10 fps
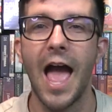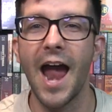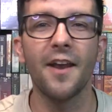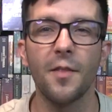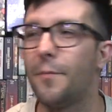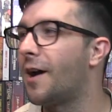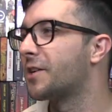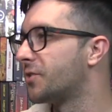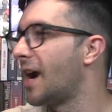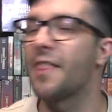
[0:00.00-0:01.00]
out of the
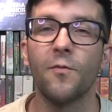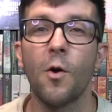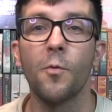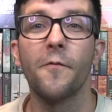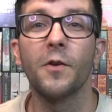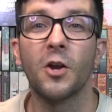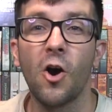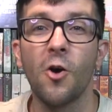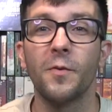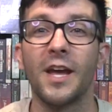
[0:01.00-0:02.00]
box or out of the wall, whatever you want to
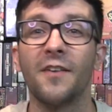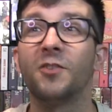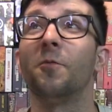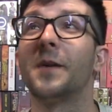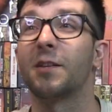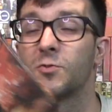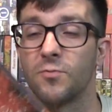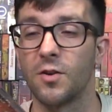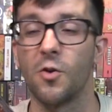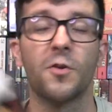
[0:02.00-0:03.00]
call it, we have. Don't make this
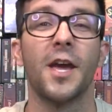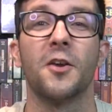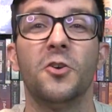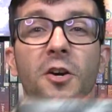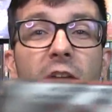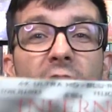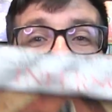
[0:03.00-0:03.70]
one. Okay, good.